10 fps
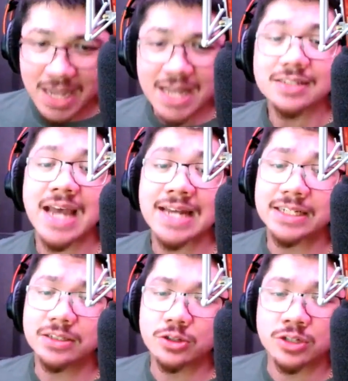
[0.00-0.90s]

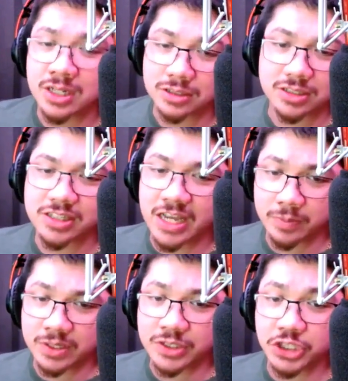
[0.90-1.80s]
Danny took another step
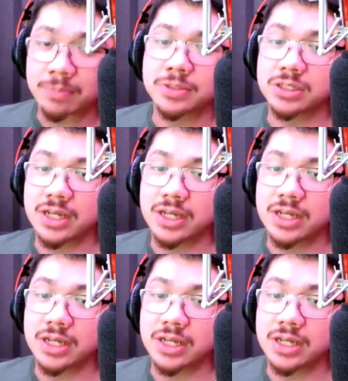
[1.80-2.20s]
and jumped.